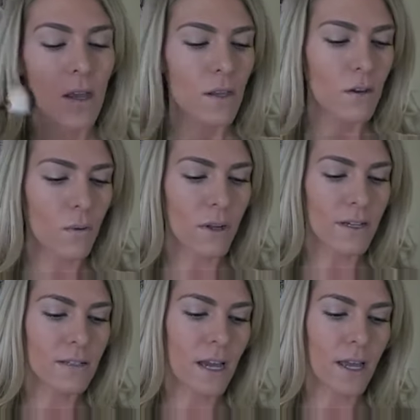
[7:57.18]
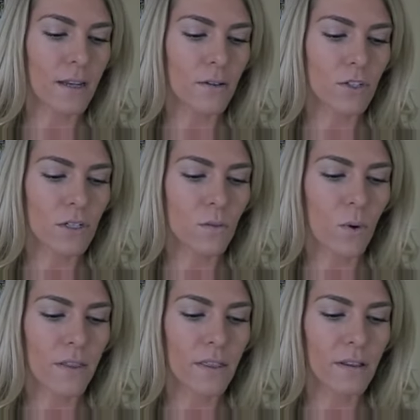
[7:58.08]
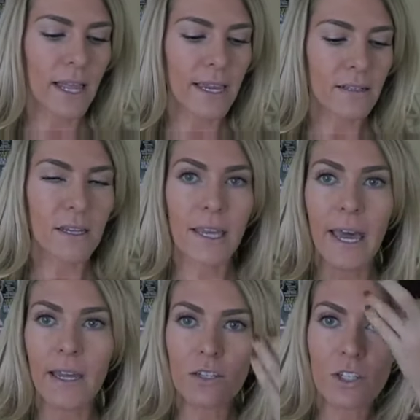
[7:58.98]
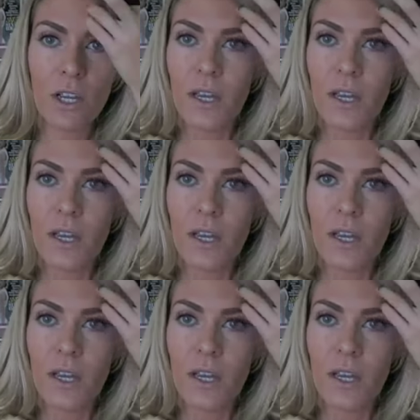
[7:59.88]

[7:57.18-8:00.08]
You don't want a ton, you just want the light to catch